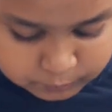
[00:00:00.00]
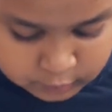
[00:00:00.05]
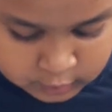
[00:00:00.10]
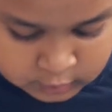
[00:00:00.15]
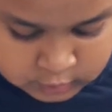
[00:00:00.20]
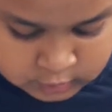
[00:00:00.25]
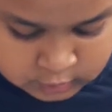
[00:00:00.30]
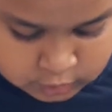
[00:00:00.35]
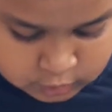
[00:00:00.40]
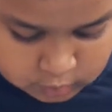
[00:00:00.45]

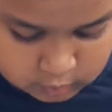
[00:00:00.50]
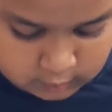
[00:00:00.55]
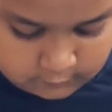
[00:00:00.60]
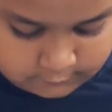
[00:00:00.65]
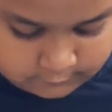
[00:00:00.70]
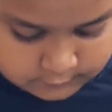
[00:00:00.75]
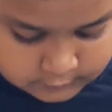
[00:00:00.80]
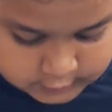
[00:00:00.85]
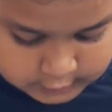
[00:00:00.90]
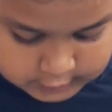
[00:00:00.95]
the snow
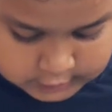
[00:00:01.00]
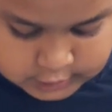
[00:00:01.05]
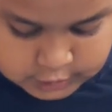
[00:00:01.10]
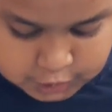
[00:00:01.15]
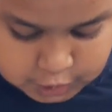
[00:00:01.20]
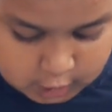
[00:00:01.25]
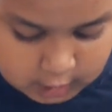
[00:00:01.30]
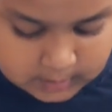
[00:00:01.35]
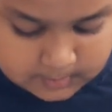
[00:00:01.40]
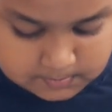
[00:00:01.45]
does
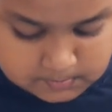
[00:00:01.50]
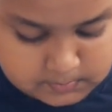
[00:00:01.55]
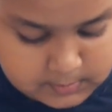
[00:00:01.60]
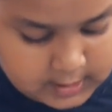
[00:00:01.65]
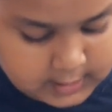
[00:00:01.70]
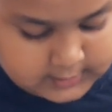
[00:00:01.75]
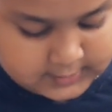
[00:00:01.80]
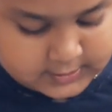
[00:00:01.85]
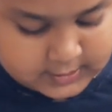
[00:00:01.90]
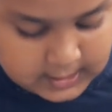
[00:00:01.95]
not
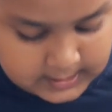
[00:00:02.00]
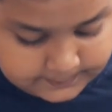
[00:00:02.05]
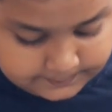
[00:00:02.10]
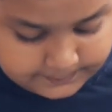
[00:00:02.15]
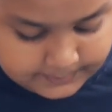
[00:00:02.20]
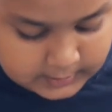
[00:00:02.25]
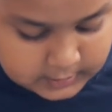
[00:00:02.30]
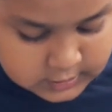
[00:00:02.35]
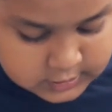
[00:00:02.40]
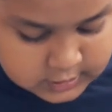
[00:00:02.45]
melt and
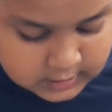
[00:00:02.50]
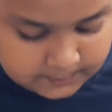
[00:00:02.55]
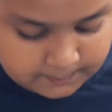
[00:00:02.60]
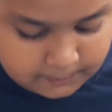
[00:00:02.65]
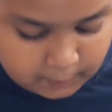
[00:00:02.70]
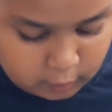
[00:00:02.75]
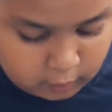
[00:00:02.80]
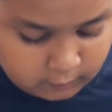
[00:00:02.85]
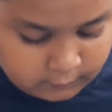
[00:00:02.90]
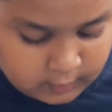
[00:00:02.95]
builds
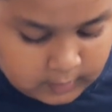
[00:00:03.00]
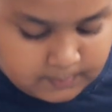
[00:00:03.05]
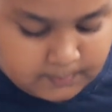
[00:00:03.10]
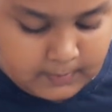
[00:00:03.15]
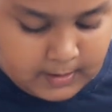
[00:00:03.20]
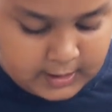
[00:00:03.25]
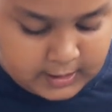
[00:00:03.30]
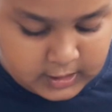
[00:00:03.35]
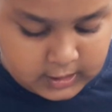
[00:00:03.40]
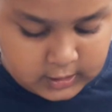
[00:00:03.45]
up over
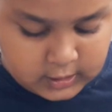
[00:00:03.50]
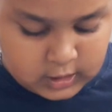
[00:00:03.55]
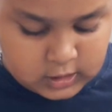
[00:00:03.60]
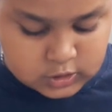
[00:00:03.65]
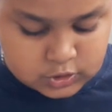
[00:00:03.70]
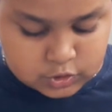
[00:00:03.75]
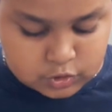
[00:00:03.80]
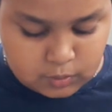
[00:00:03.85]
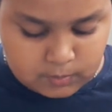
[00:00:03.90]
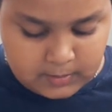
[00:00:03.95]
many
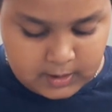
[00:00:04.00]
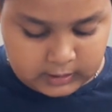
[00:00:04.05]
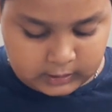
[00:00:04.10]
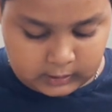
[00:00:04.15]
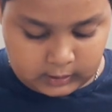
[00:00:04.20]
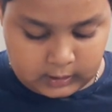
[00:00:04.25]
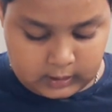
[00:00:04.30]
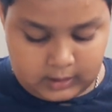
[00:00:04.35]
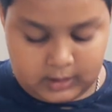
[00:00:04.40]
years to make